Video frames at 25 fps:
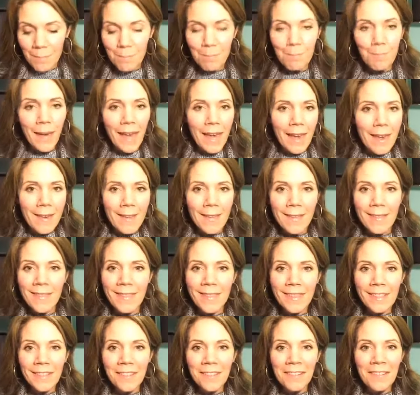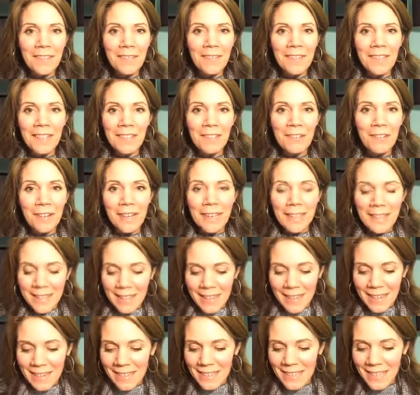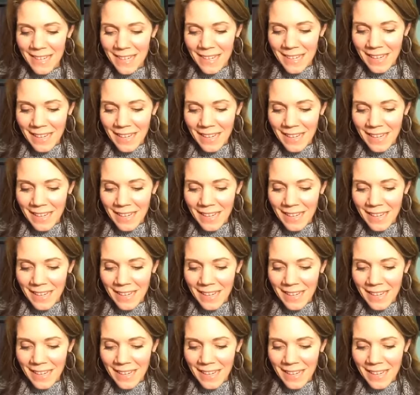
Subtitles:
bathed in all of these great things.